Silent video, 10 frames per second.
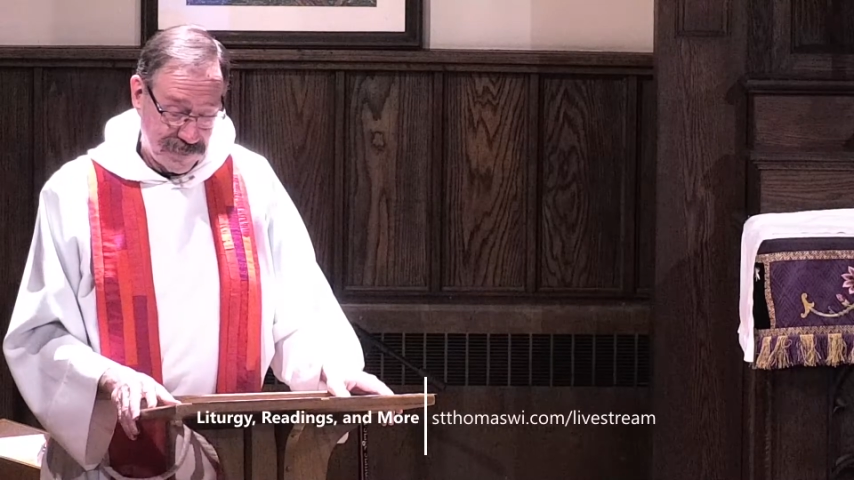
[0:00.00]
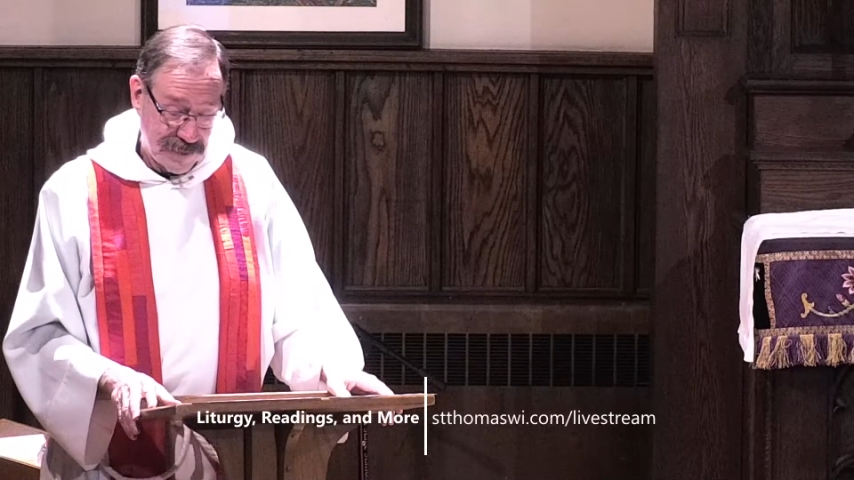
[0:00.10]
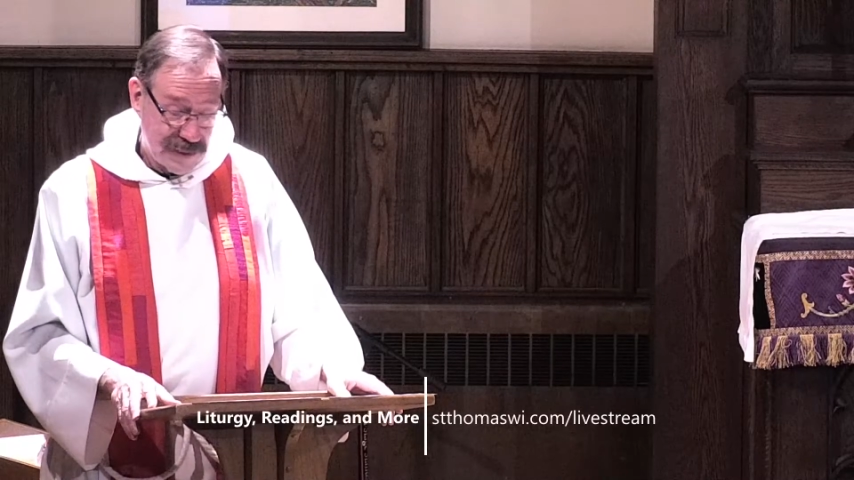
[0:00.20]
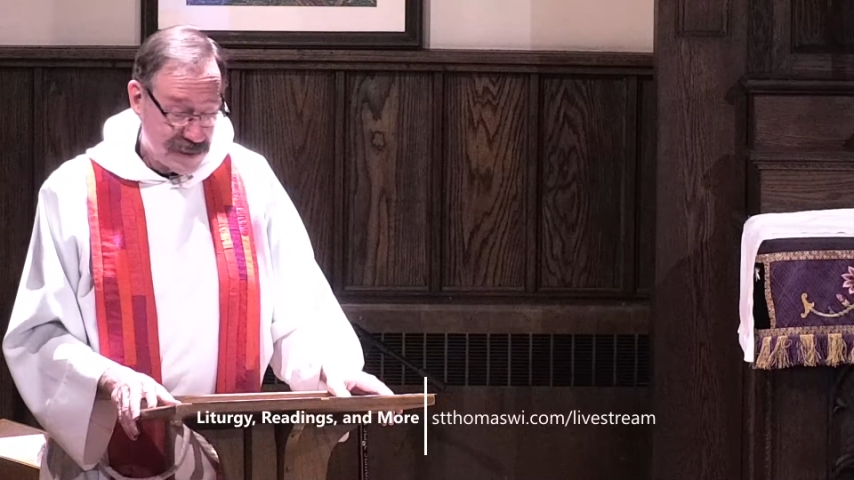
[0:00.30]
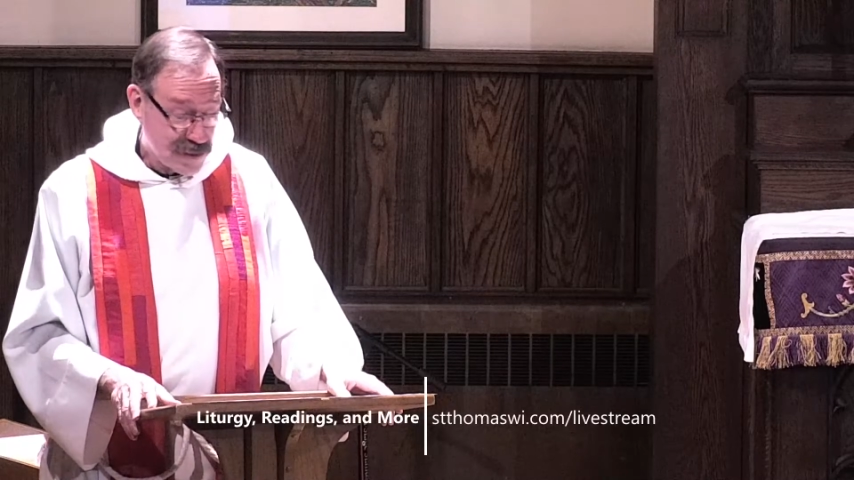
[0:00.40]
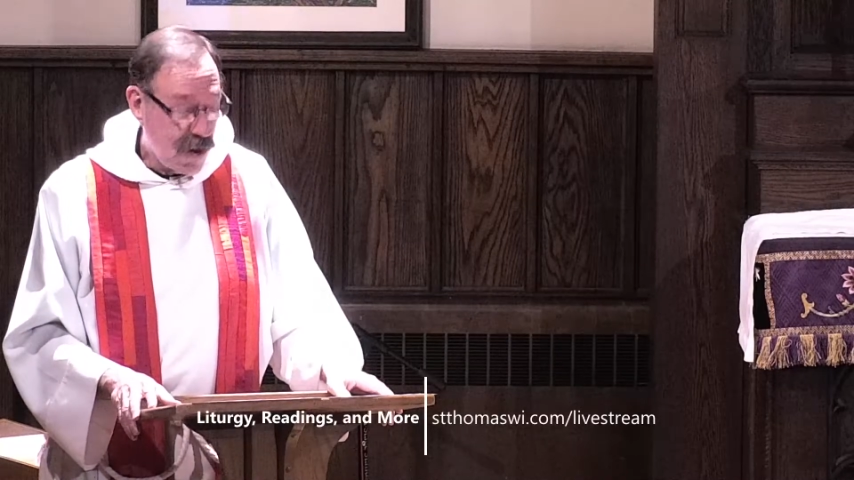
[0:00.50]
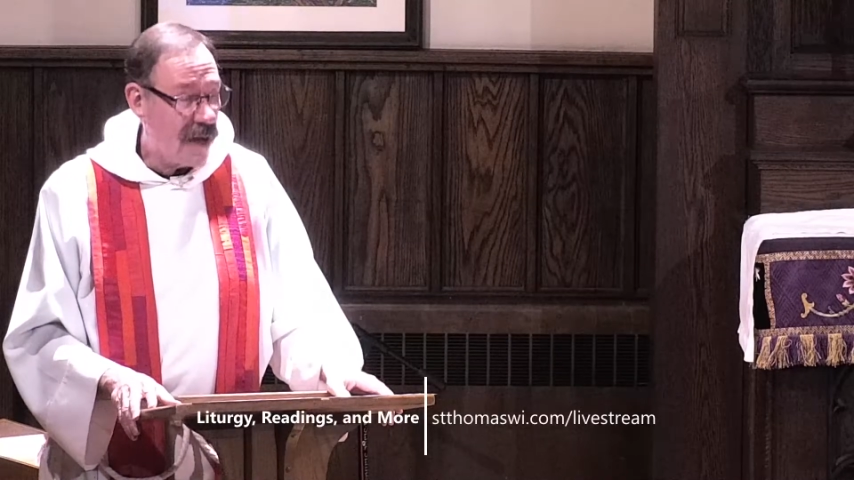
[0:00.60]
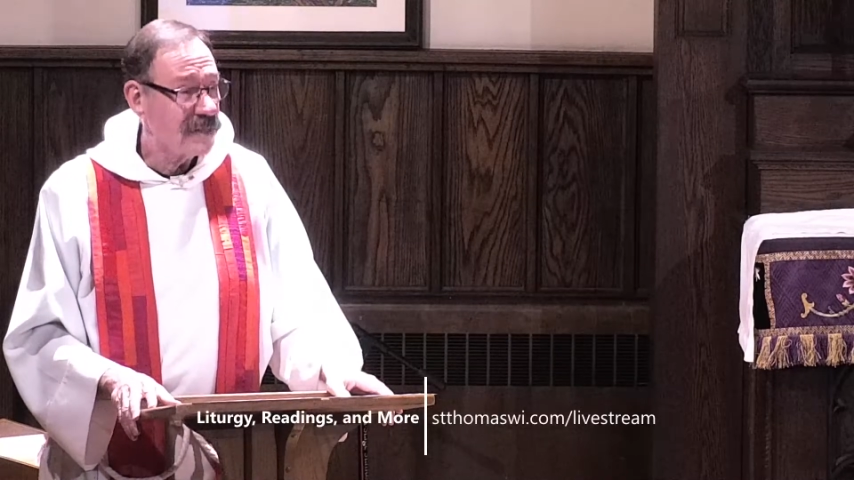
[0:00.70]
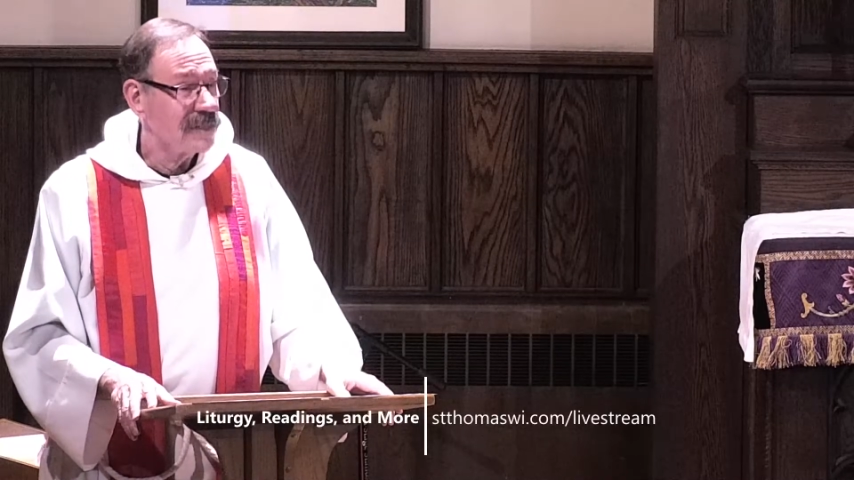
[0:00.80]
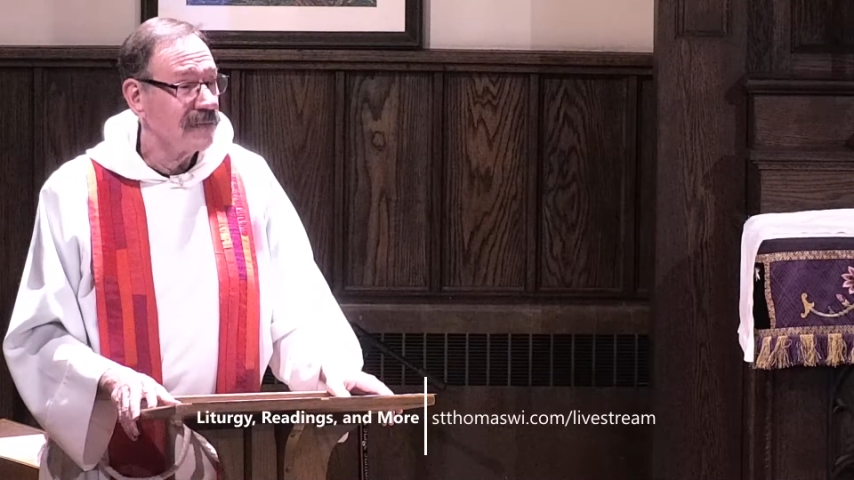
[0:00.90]
that is the
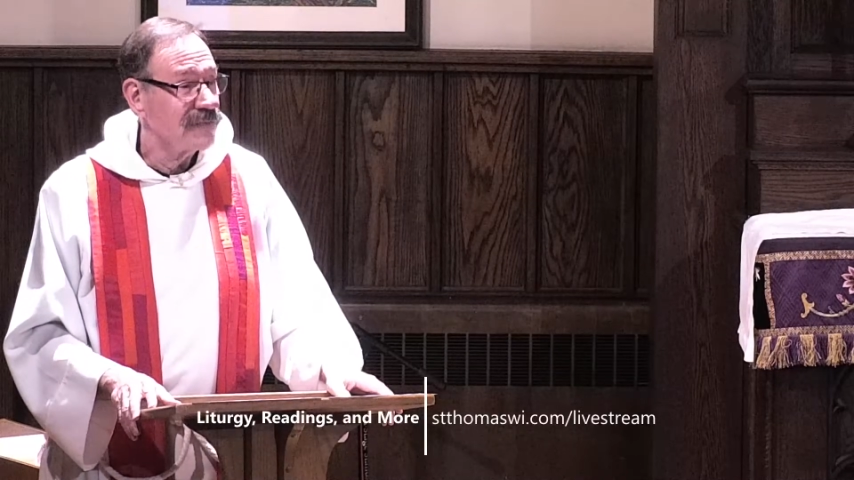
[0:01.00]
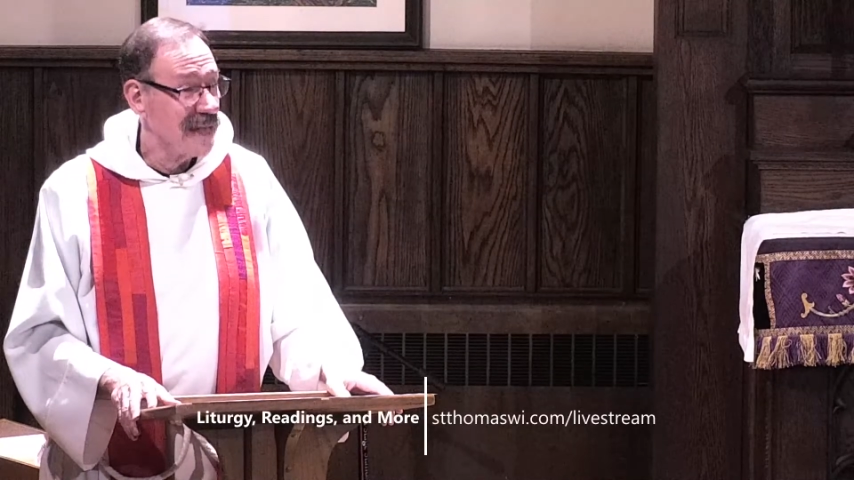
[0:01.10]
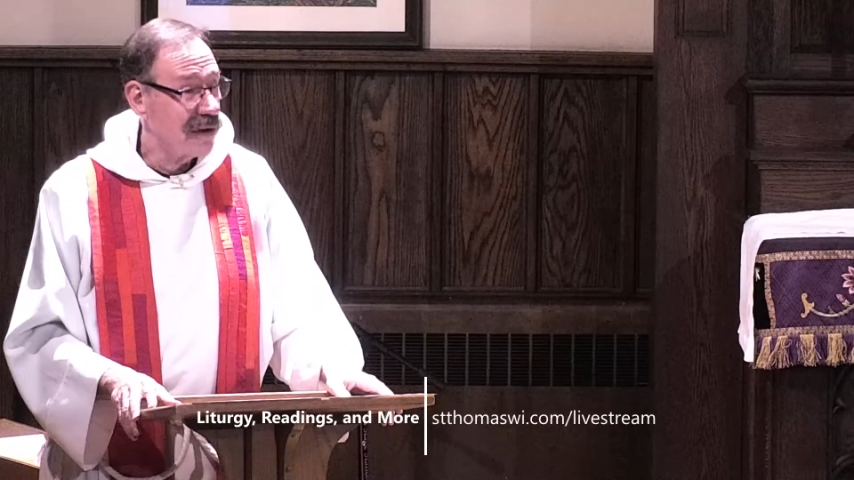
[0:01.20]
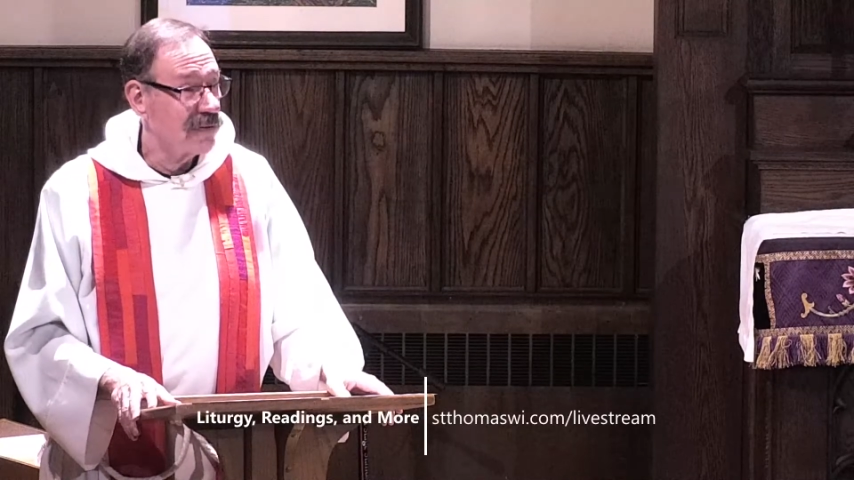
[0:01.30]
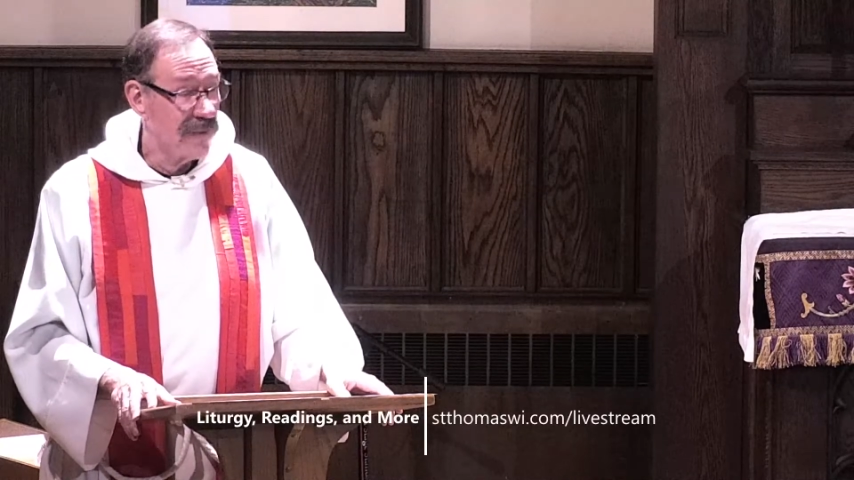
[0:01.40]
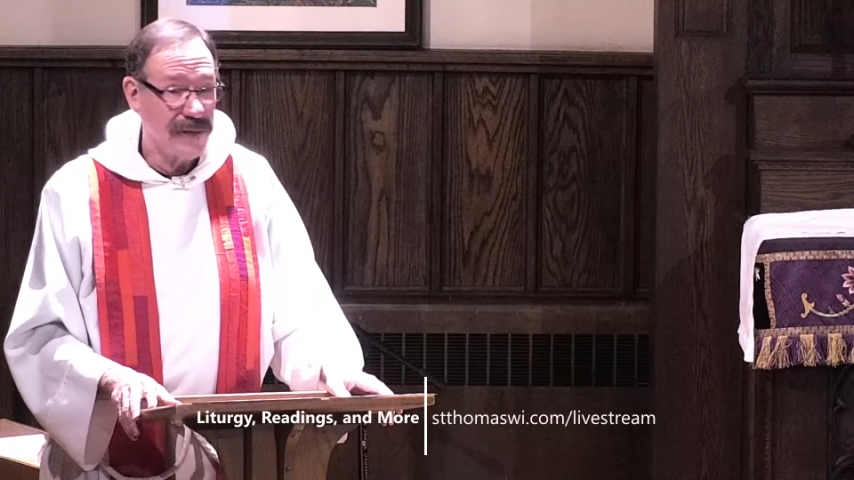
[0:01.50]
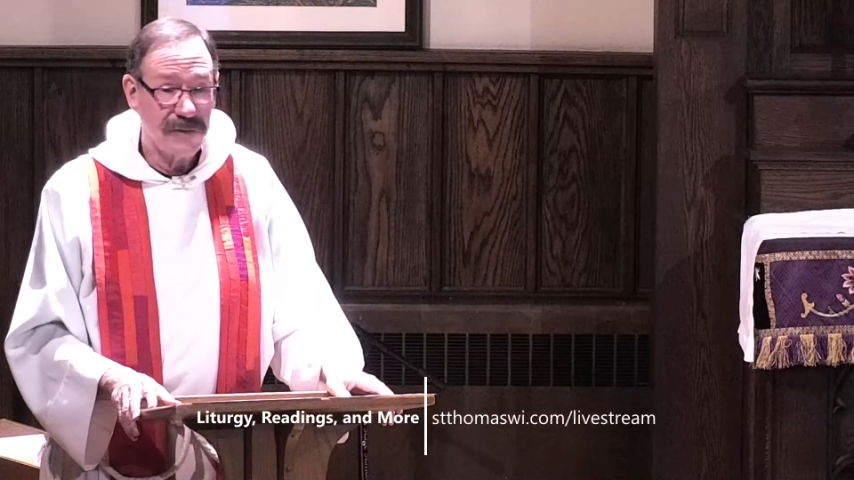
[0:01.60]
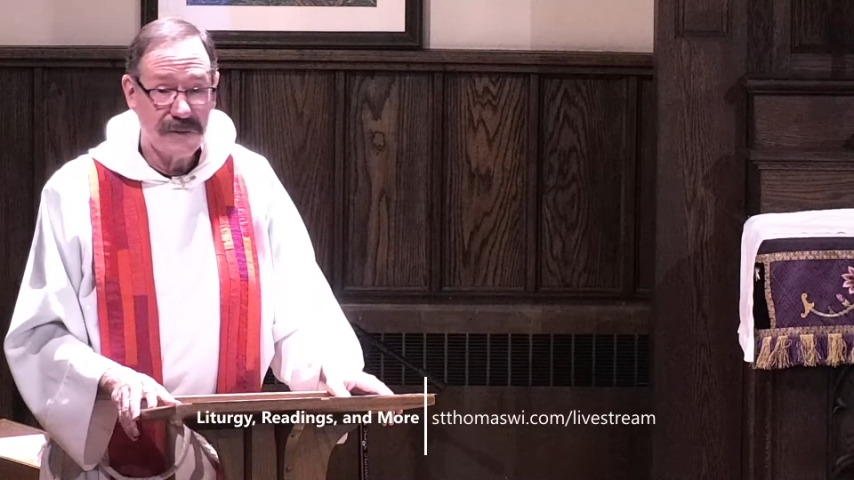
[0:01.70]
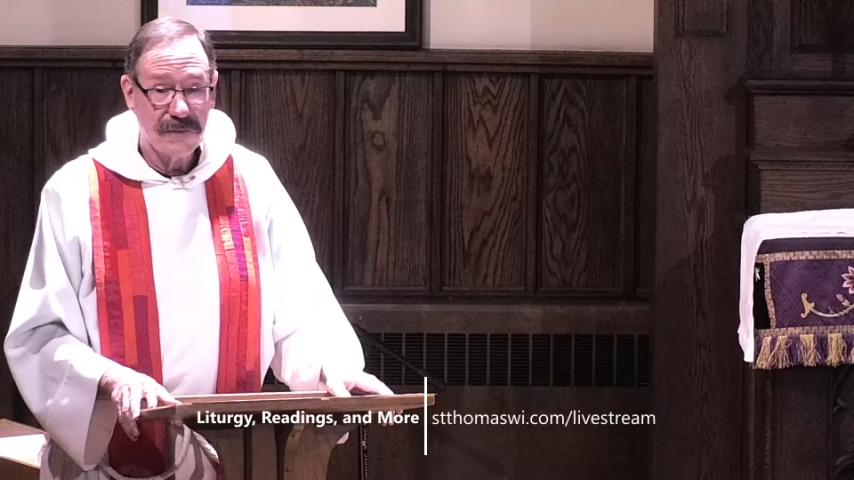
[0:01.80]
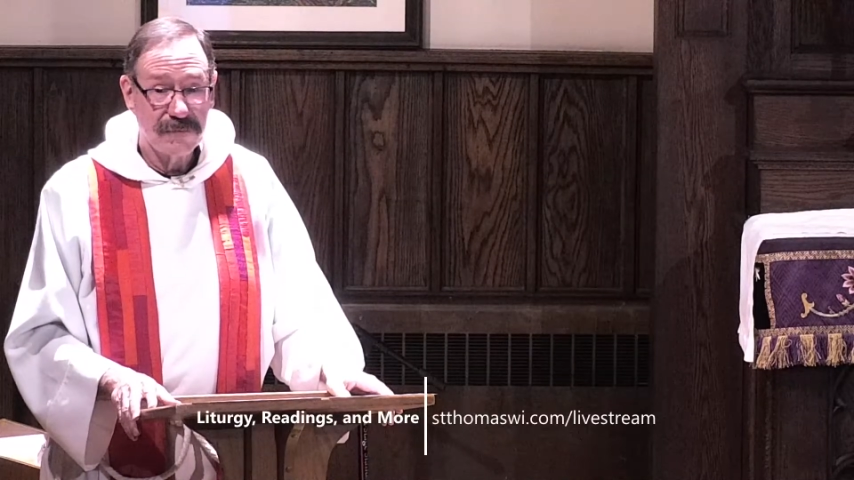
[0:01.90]
cost of sacrifice.